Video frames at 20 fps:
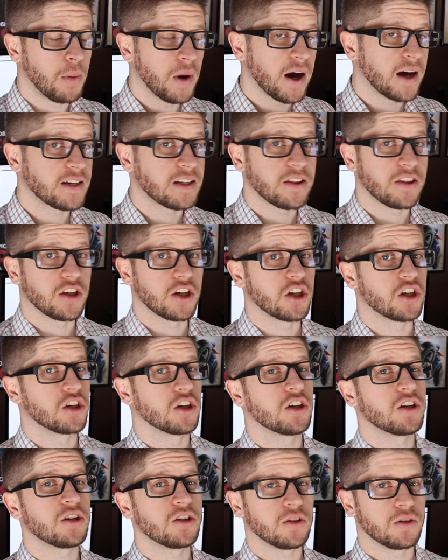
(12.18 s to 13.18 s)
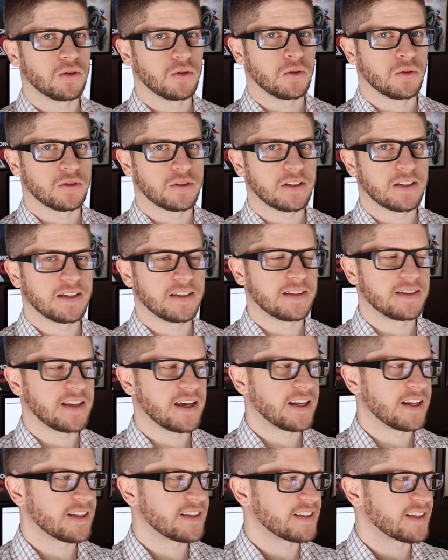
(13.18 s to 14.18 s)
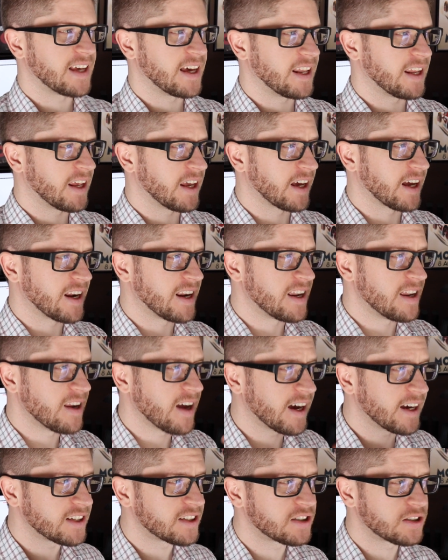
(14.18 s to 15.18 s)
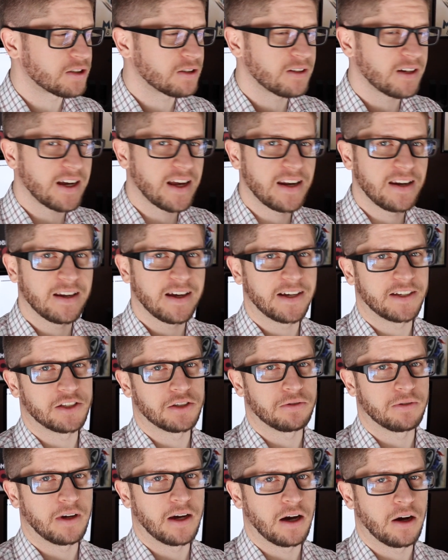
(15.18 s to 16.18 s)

But the good news is that it's getting nicer and nicer